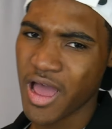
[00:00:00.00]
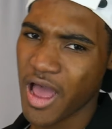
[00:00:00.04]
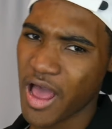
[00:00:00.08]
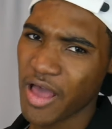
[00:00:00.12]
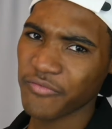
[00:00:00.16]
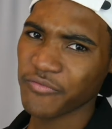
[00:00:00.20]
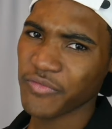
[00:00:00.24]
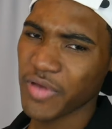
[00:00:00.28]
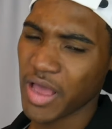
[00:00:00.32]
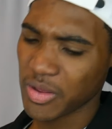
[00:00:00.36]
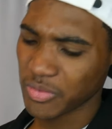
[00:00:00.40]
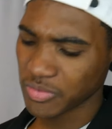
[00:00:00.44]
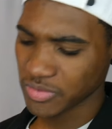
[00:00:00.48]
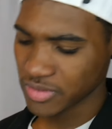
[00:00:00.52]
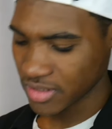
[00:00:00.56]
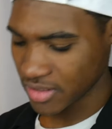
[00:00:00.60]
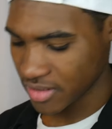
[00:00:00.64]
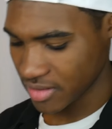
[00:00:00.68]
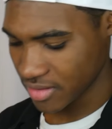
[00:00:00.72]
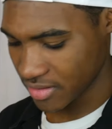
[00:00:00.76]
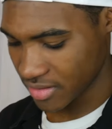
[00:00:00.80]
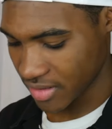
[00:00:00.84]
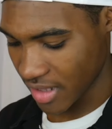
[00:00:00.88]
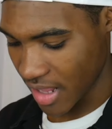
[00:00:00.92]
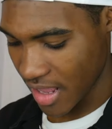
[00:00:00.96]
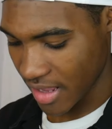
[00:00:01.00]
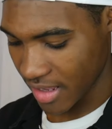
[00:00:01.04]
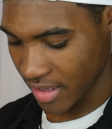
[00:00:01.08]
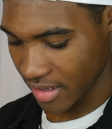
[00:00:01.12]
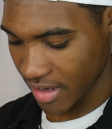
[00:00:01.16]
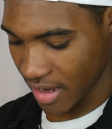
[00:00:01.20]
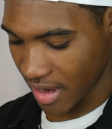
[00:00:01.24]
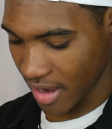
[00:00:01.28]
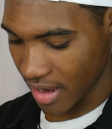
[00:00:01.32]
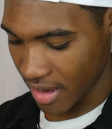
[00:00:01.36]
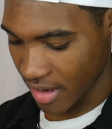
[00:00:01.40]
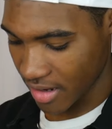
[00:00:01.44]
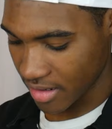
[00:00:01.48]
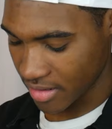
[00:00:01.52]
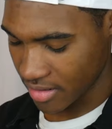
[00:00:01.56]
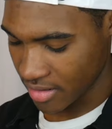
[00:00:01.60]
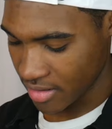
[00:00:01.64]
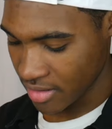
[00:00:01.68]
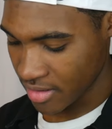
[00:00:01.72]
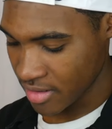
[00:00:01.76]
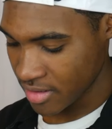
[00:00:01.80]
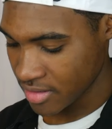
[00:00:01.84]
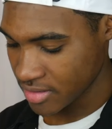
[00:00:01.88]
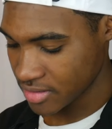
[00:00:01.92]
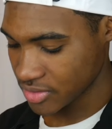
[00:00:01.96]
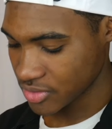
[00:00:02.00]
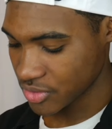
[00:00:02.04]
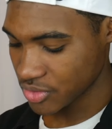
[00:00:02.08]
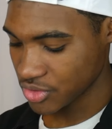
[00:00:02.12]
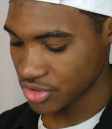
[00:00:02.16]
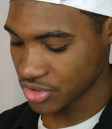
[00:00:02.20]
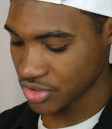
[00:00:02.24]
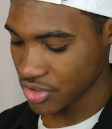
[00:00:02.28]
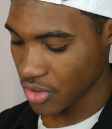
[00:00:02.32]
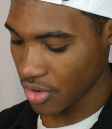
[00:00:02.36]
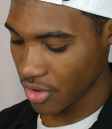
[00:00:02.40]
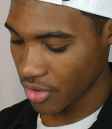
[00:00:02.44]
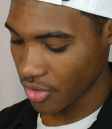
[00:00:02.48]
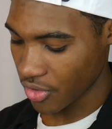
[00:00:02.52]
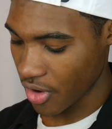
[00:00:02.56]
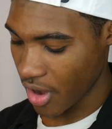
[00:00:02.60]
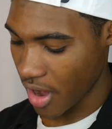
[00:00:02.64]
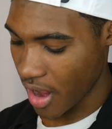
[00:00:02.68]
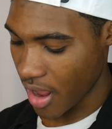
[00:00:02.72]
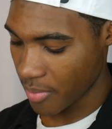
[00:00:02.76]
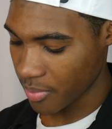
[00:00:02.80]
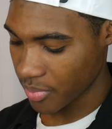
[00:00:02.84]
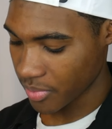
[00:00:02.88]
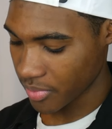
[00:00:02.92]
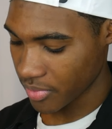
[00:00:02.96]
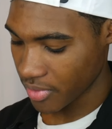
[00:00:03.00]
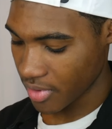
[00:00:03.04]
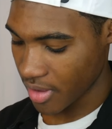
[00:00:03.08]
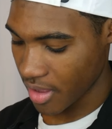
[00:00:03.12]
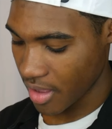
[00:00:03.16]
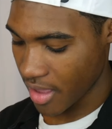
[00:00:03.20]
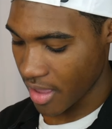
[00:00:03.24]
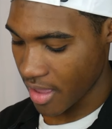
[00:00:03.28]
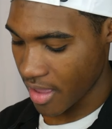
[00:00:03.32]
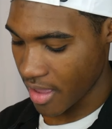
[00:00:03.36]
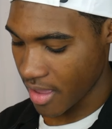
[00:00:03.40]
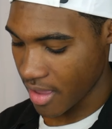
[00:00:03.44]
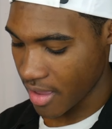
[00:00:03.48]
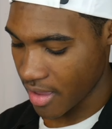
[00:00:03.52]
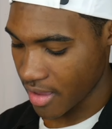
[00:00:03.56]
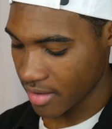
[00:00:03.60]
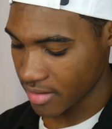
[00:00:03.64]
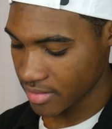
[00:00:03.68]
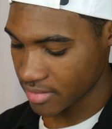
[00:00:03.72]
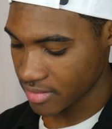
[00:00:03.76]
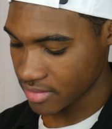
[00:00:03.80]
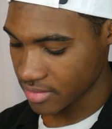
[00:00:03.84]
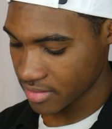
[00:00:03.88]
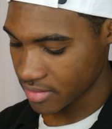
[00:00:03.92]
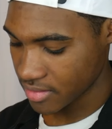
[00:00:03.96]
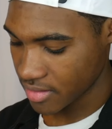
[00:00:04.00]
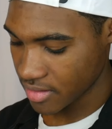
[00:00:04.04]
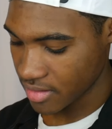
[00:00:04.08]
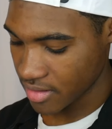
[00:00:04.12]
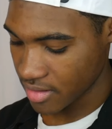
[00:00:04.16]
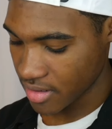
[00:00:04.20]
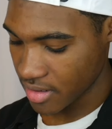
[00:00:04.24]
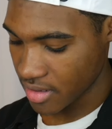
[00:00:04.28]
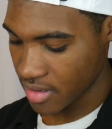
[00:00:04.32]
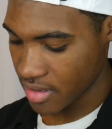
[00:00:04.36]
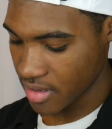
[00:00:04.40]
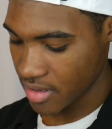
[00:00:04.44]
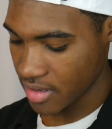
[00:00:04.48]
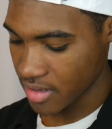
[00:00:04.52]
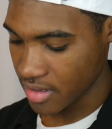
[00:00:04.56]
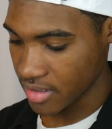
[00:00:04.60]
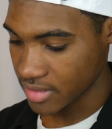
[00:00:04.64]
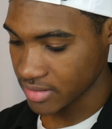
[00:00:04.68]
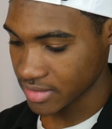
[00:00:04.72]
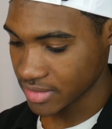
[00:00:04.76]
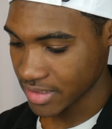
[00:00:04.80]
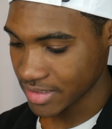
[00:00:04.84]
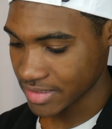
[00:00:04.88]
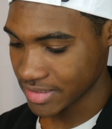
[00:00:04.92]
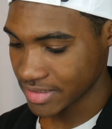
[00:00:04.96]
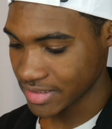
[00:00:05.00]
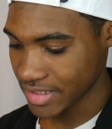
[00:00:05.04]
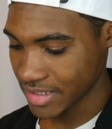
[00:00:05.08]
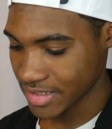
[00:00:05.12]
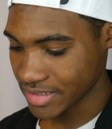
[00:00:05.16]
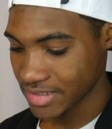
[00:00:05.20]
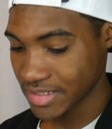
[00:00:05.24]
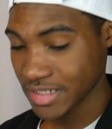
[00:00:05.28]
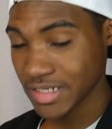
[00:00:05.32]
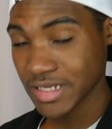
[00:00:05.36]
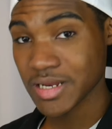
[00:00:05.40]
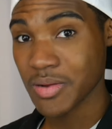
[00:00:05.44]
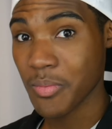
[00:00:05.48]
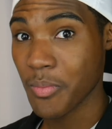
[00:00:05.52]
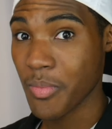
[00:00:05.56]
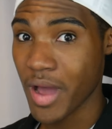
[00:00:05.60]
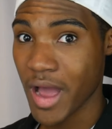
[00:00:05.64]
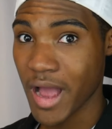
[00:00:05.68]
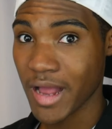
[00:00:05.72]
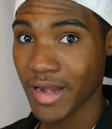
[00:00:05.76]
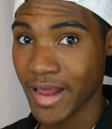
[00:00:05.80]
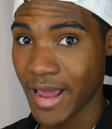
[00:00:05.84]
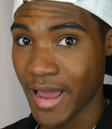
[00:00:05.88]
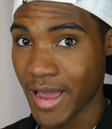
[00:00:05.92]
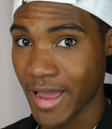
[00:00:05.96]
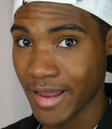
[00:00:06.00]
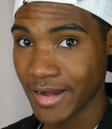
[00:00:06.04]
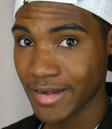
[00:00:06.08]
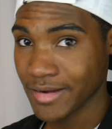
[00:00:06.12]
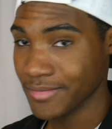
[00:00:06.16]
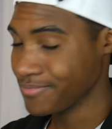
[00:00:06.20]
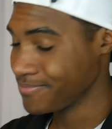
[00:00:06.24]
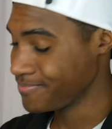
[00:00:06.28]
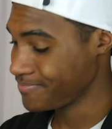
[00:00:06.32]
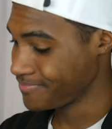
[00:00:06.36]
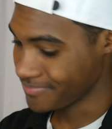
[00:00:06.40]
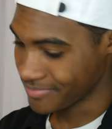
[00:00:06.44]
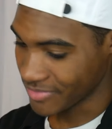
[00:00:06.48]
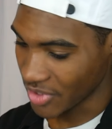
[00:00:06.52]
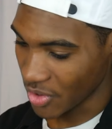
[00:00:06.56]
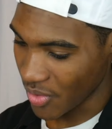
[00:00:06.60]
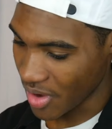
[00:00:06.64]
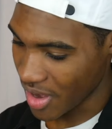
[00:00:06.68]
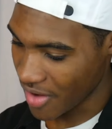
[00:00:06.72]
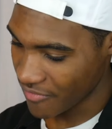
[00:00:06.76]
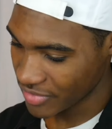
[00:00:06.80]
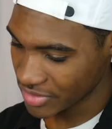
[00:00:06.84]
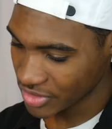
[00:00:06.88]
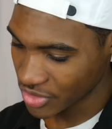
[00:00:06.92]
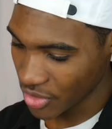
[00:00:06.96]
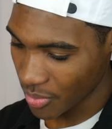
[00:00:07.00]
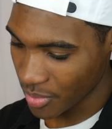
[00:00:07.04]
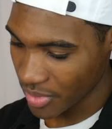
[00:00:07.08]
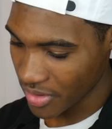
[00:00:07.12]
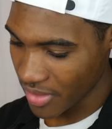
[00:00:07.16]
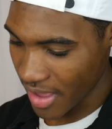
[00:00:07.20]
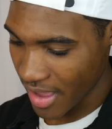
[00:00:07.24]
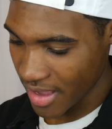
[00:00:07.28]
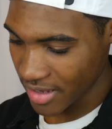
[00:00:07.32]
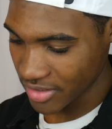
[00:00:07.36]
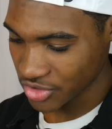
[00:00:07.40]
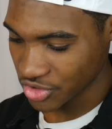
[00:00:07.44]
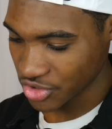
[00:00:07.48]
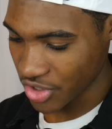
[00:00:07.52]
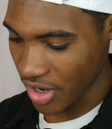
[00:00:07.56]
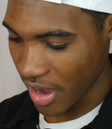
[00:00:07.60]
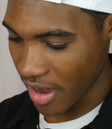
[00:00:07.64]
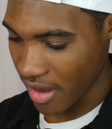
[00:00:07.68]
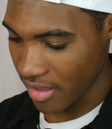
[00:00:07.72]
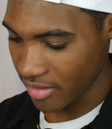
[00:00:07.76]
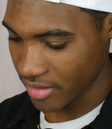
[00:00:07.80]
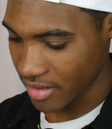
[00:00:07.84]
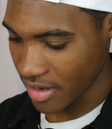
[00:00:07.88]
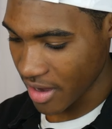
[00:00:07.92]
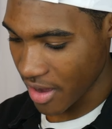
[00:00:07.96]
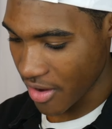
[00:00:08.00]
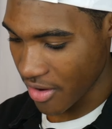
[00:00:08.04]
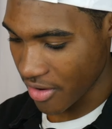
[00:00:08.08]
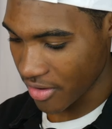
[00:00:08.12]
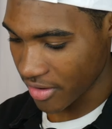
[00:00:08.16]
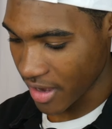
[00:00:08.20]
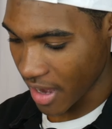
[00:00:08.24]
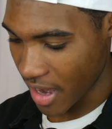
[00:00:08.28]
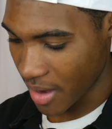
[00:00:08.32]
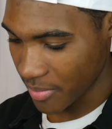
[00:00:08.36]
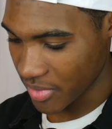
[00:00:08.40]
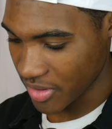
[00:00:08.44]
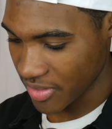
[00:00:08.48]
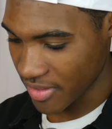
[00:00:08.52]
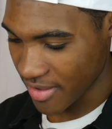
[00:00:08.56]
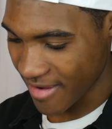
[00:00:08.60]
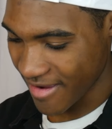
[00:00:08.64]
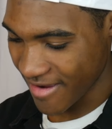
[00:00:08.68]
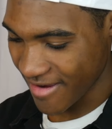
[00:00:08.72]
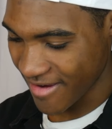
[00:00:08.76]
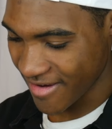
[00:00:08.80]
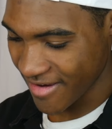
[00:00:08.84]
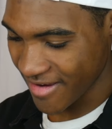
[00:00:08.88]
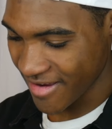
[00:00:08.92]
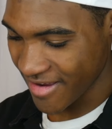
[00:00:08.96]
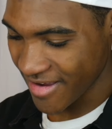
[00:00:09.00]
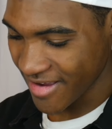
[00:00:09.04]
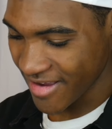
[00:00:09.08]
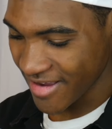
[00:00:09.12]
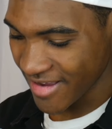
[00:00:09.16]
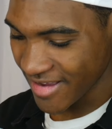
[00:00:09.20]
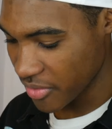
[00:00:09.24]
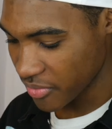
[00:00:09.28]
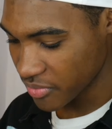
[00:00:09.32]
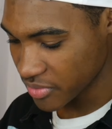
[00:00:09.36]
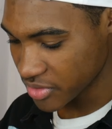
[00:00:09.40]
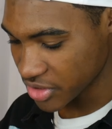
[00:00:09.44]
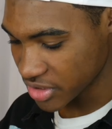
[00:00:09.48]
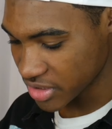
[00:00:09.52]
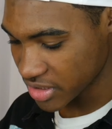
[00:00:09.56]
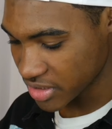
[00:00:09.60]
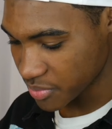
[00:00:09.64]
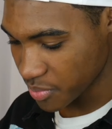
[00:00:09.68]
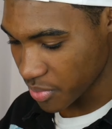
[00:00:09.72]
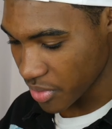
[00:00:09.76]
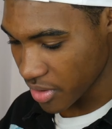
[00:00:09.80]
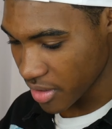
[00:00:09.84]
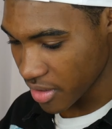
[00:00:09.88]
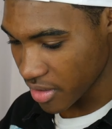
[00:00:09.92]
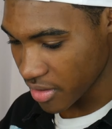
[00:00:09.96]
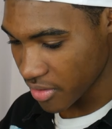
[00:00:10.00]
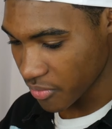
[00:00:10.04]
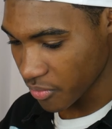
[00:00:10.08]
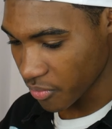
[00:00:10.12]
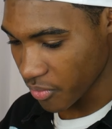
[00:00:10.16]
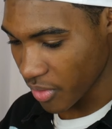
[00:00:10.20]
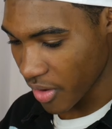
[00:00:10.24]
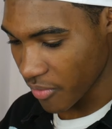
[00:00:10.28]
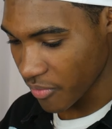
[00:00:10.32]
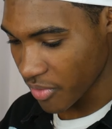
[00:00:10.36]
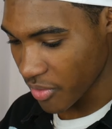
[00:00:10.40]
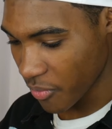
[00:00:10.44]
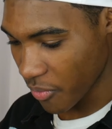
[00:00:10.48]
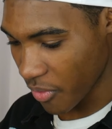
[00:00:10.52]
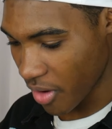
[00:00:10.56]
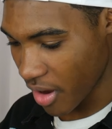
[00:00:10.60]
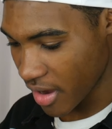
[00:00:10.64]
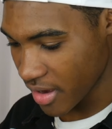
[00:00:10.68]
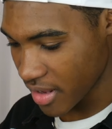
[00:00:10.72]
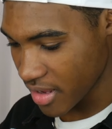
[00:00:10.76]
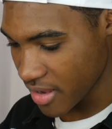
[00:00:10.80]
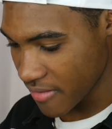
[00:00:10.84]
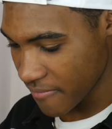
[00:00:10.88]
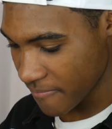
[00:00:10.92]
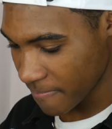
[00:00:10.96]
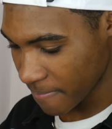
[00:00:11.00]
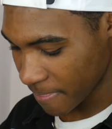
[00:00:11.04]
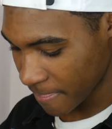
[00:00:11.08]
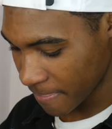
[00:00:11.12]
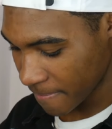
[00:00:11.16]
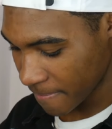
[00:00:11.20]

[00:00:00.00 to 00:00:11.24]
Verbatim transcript: I found it, thank God. So you just go to crop and it is 16 by 9. No one ever told me that. Trial and error got me there. We just put it where we want it.